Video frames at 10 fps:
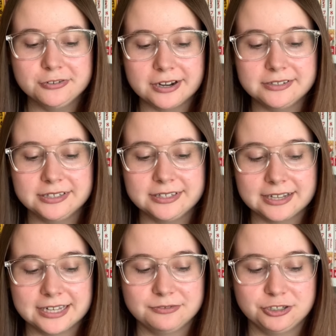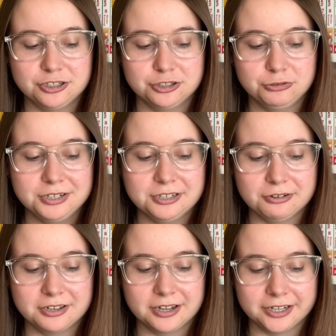tries to decide if she should trust
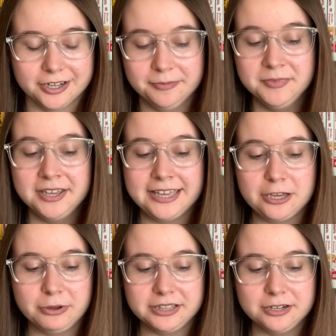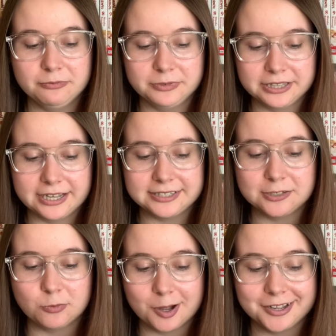Tokinaga, he quickly
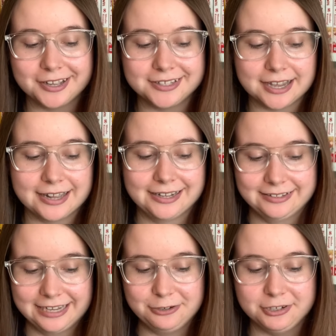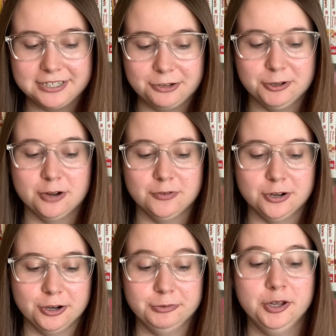realizes Waka is hiding a dangerous secret of her
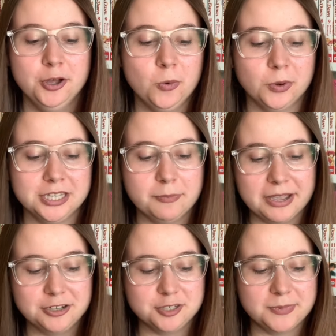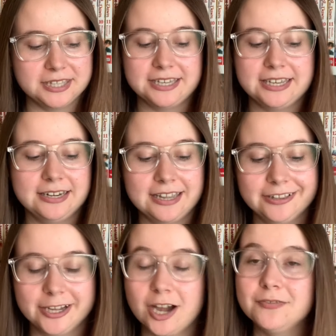own, one that may just be the key to
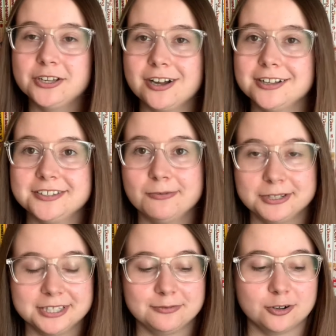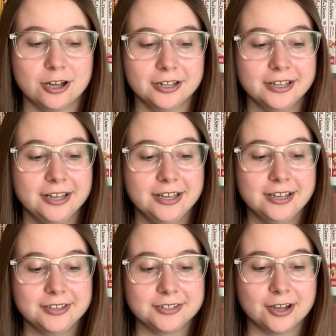killing off the gods once and for all.
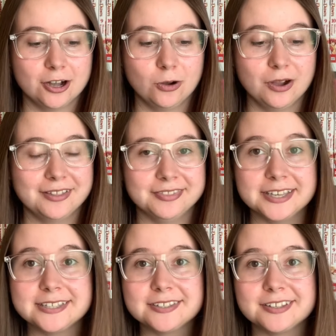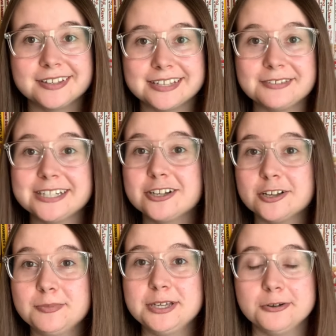So, this sounds like it
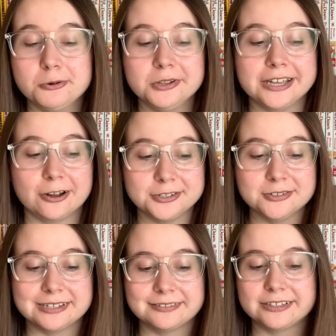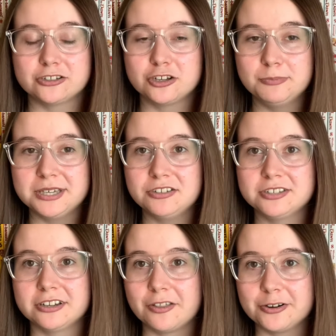could be cool. It also sounds like it could be
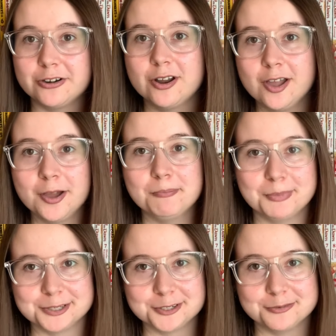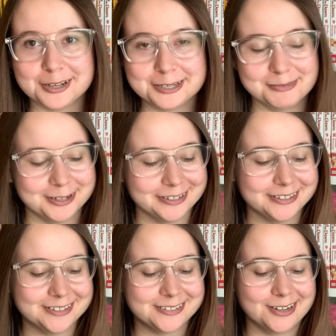just another monster fighting
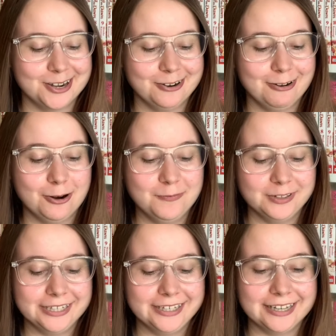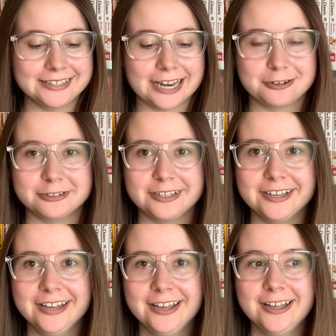manga. So, hopefully, it's
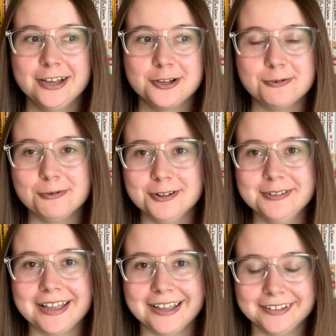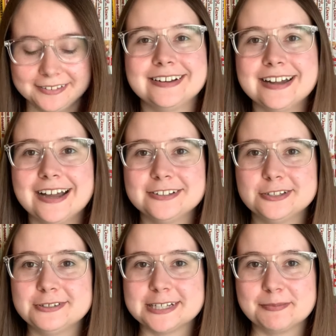actually cool and not
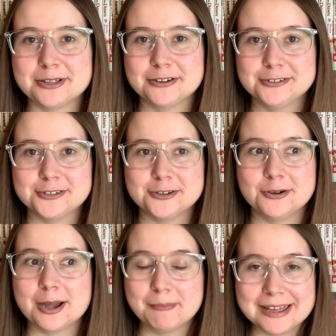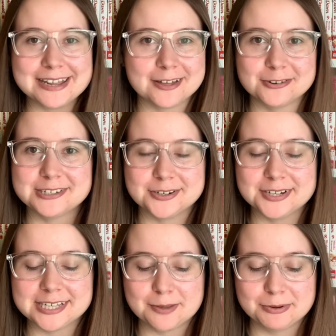too similar to many other
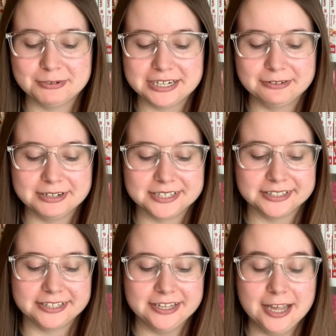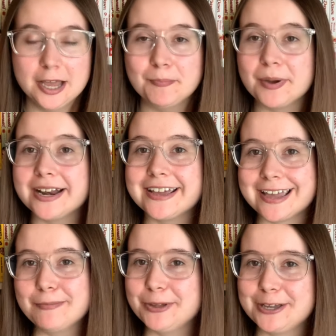series that I've been reading recently but I
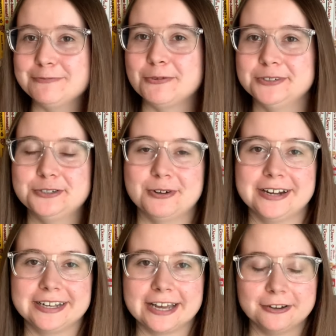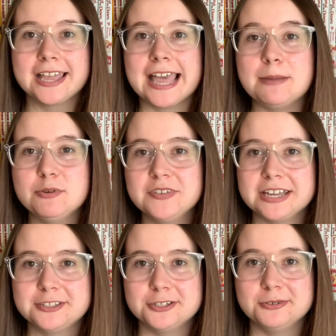am looking forward to trying it out. And moving
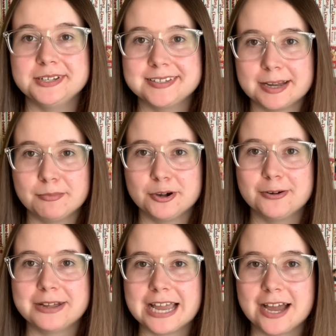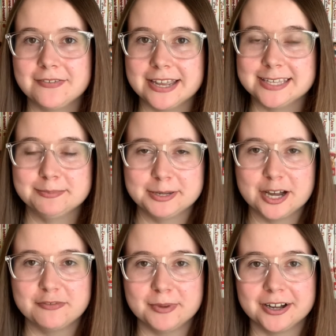into December, we have a spin
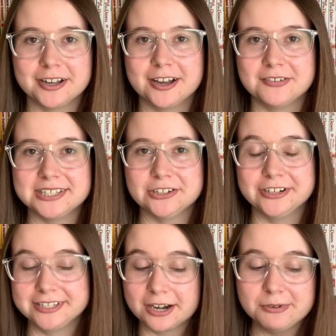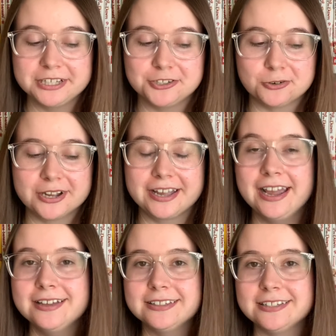off manga of a series I really enjoy.
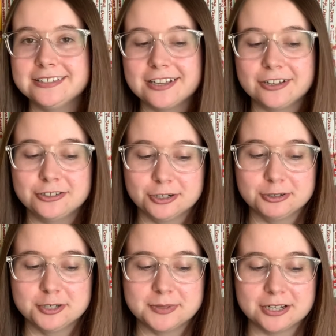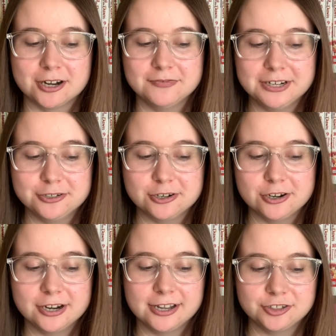This is JoJo's Bizarre
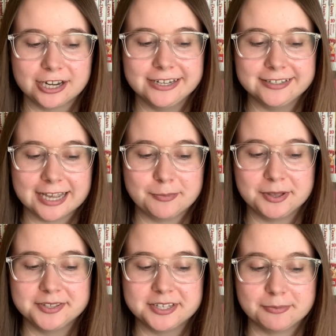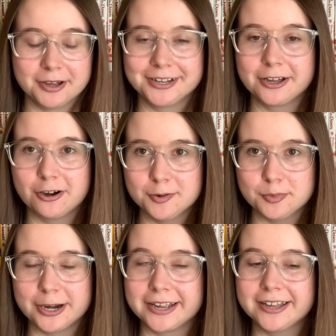Adventure Shining Diamonds Demonic
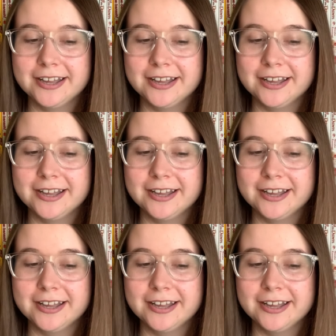Heartbreak.